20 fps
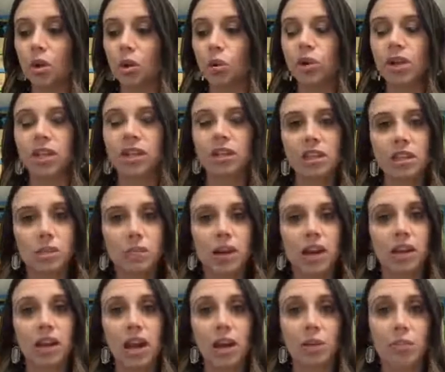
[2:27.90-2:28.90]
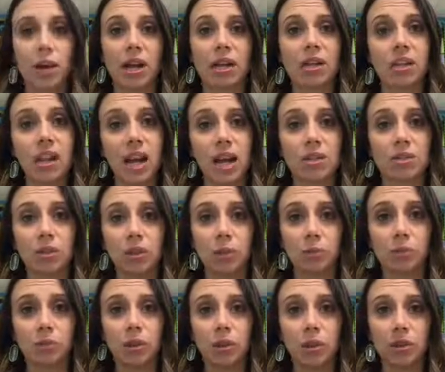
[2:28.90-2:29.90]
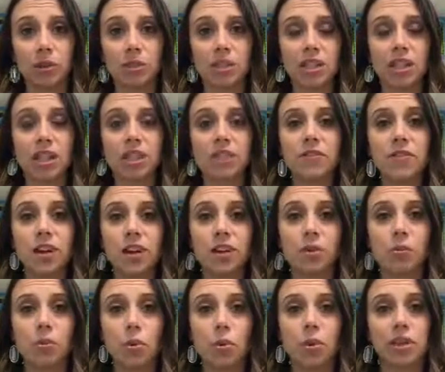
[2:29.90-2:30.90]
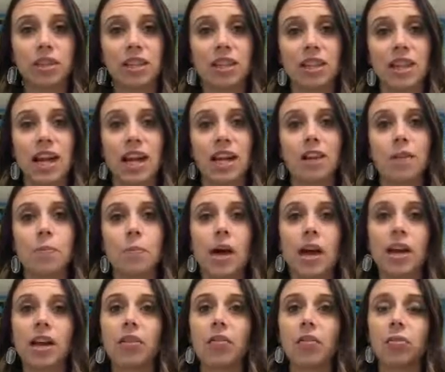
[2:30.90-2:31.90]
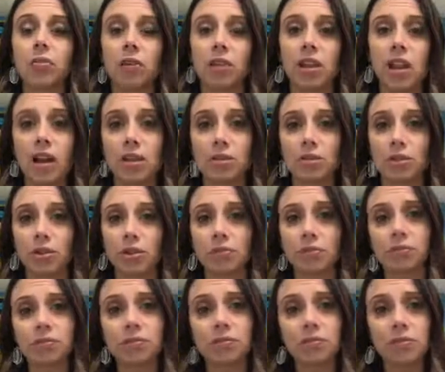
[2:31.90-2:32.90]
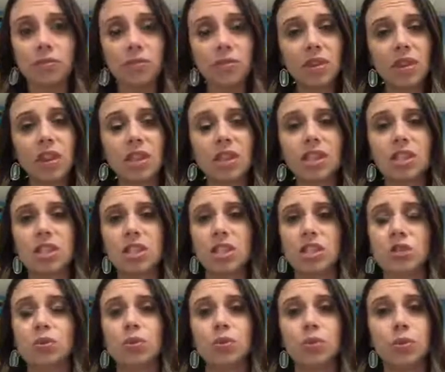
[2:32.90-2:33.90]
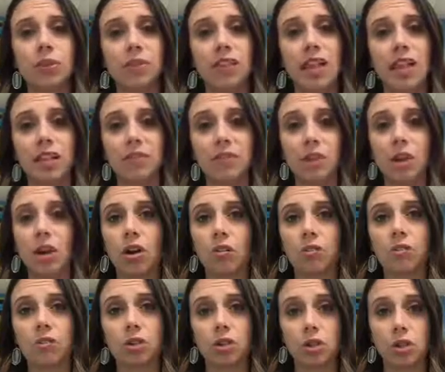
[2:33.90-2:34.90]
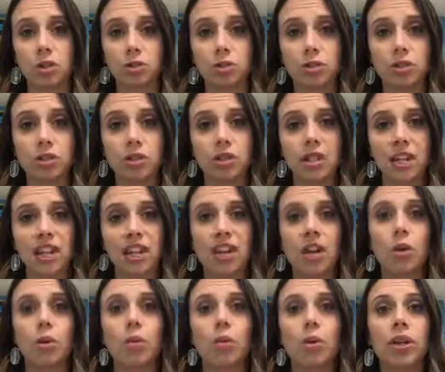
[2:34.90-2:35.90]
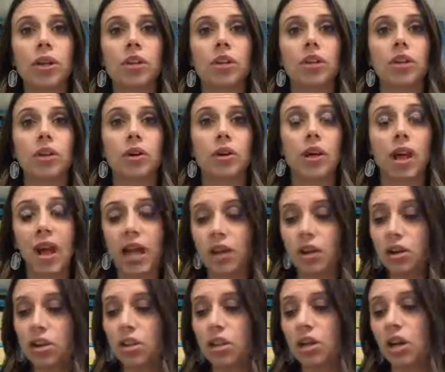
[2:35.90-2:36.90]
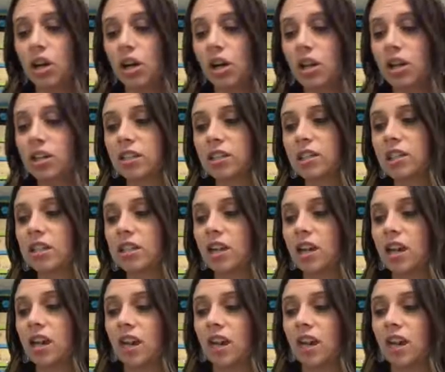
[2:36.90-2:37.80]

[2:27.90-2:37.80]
When I think about how my classroom looks, it's very important that my classroom is just really heavy on visuals with anchor charts,